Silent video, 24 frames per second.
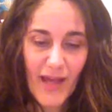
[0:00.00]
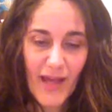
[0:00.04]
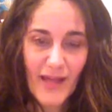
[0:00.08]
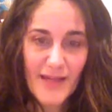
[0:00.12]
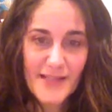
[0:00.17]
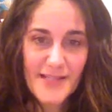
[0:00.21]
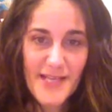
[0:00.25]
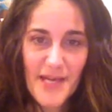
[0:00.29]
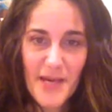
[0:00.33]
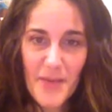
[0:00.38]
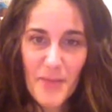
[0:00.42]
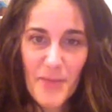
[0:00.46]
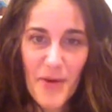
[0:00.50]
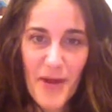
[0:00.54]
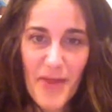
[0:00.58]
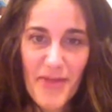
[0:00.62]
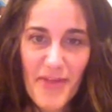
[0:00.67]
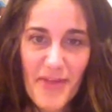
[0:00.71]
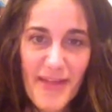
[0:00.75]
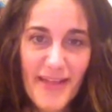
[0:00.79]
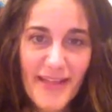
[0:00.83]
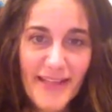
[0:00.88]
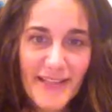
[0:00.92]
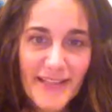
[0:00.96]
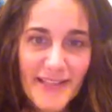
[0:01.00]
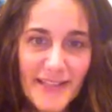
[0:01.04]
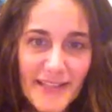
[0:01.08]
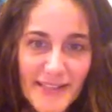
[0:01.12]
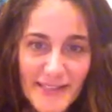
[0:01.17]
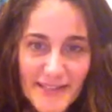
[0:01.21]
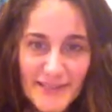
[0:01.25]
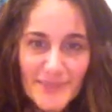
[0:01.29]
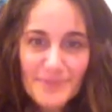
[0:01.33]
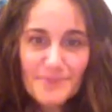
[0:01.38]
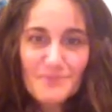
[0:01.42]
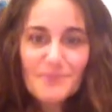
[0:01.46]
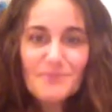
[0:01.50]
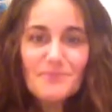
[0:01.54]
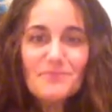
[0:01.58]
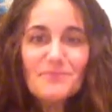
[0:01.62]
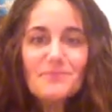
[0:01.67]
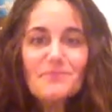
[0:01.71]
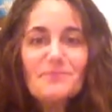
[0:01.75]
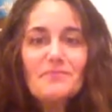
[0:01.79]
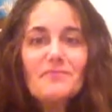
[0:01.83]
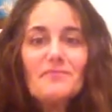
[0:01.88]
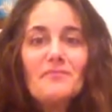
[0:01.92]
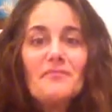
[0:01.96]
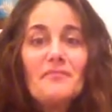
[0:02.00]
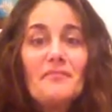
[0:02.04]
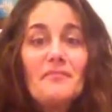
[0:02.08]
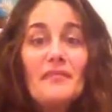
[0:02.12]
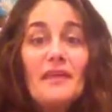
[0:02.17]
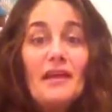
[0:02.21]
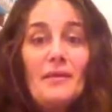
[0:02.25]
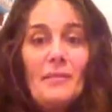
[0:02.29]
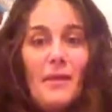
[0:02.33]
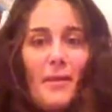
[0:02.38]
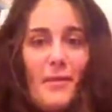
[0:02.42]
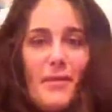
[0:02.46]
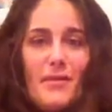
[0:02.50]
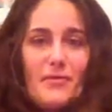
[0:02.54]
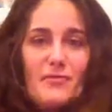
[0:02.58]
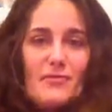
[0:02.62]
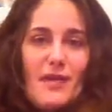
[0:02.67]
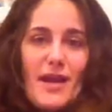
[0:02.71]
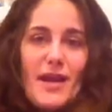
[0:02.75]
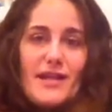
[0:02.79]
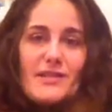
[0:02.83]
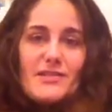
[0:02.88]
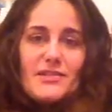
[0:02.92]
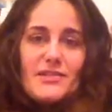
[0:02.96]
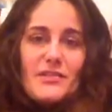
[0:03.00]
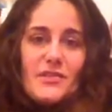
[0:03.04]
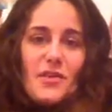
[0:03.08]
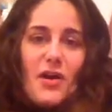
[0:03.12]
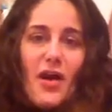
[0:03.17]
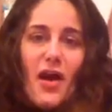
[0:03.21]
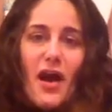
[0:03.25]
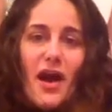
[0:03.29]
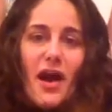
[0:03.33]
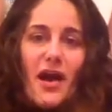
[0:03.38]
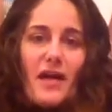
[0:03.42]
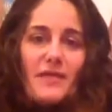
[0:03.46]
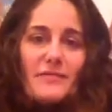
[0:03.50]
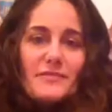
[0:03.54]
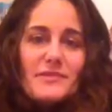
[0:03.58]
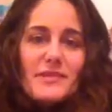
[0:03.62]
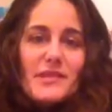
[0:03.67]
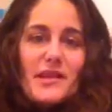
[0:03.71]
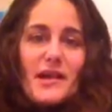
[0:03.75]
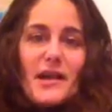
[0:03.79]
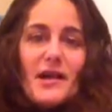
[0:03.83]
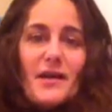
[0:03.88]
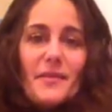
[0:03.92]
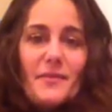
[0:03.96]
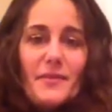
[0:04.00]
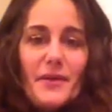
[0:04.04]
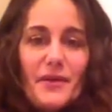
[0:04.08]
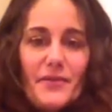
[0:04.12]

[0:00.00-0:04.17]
Take a breath in. Maybe raise your arms up.